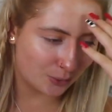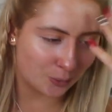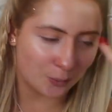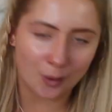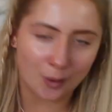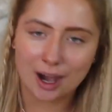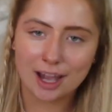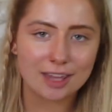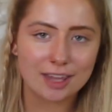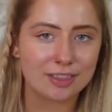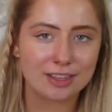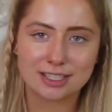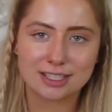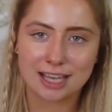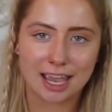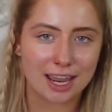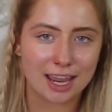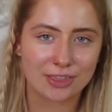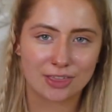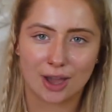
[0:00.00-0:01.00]
why the
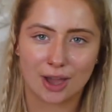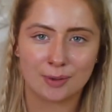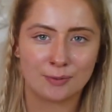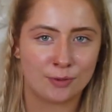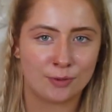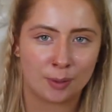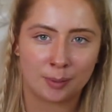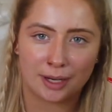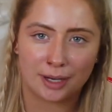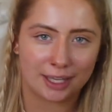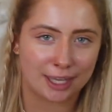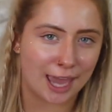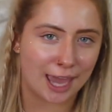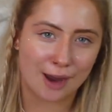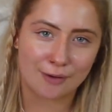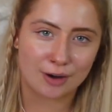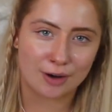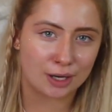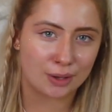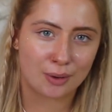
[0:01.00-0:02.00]
day that I'm filming a
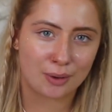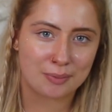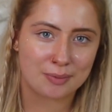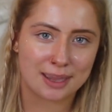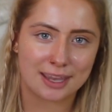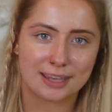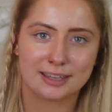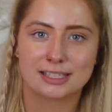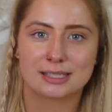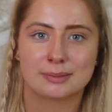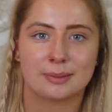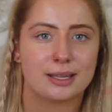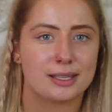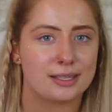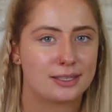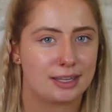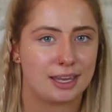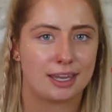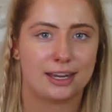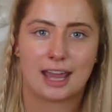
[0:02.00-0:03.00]
get ready with me does my
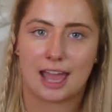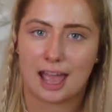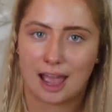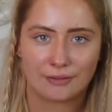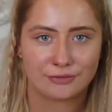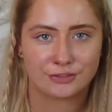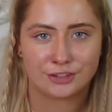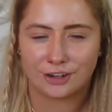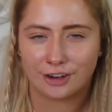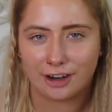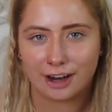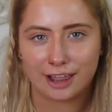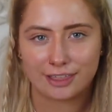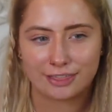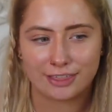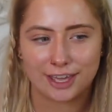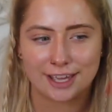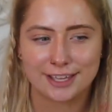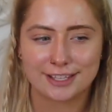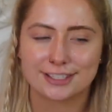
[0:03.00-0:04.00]
skin have to look
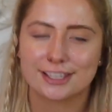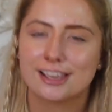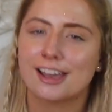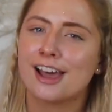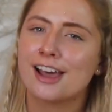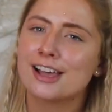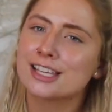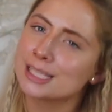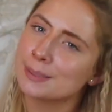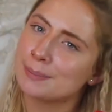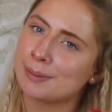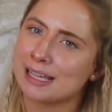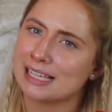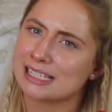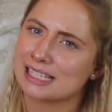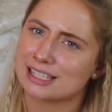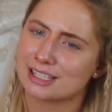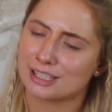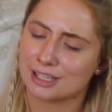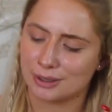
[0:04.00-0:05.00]
like this? So
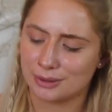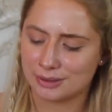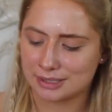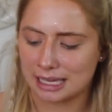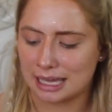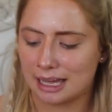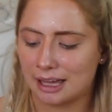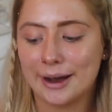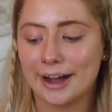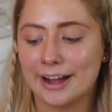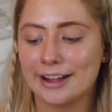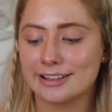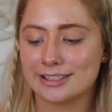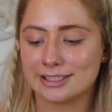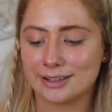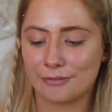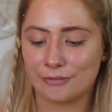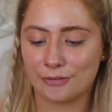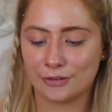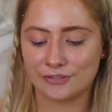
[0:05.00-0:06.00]
please excuse it. But
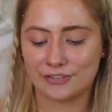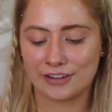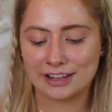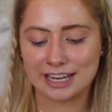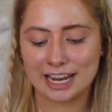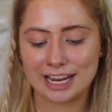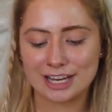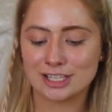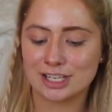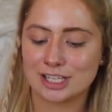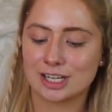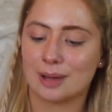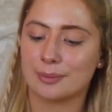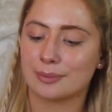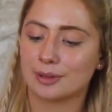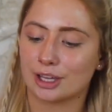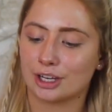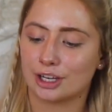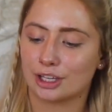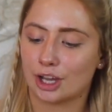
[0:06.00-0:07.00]
for foundation,
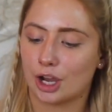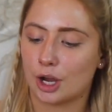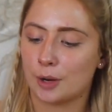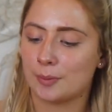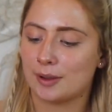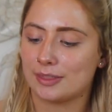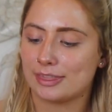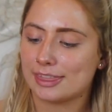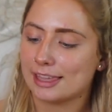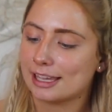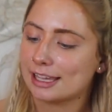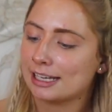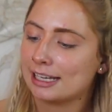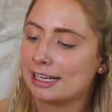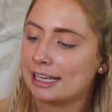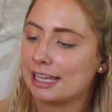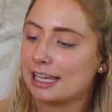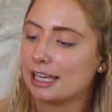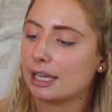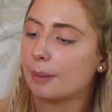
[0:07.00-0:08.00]
I'm gonna go in with the
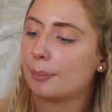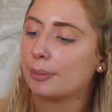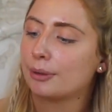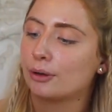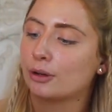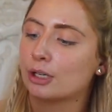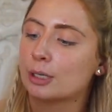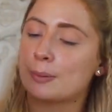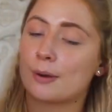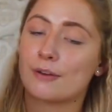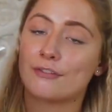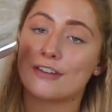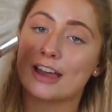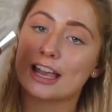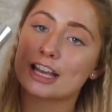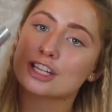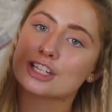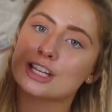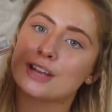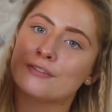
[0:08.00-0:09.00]
Clinique Beyond
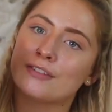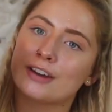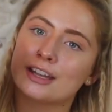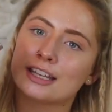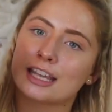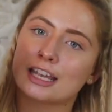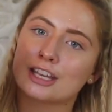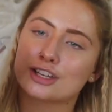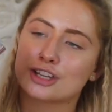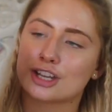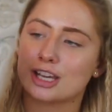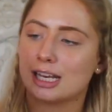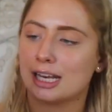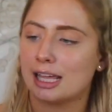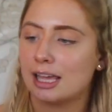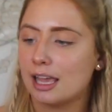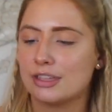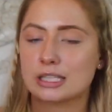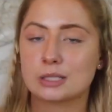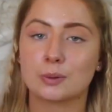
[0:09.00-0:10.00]
Perfection in
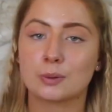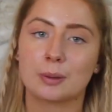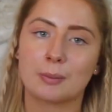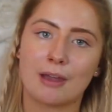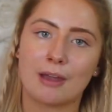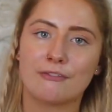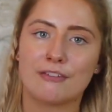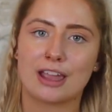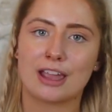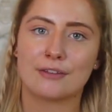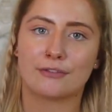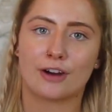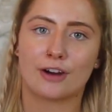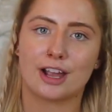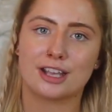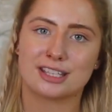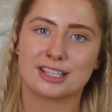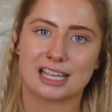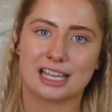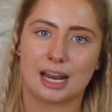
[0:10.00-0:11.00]
foundation. This is one of my
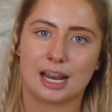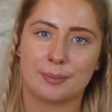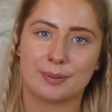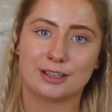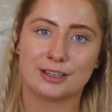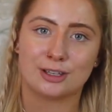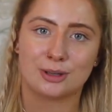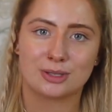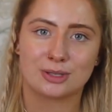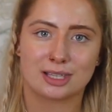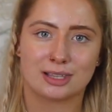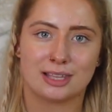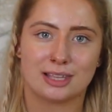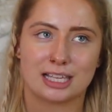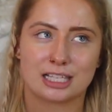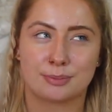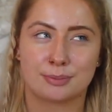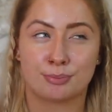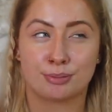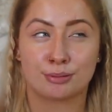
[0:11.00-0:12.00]
favorites, and I've been using
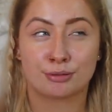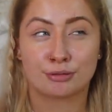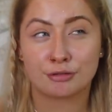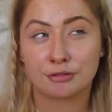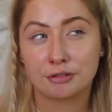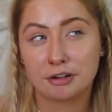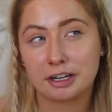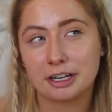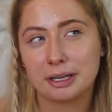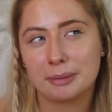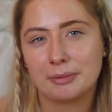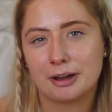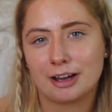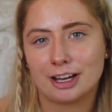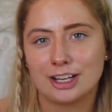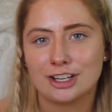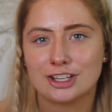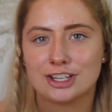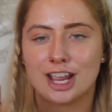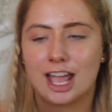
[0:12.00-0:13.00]
this pretty
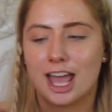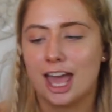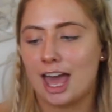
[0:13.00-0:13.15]
much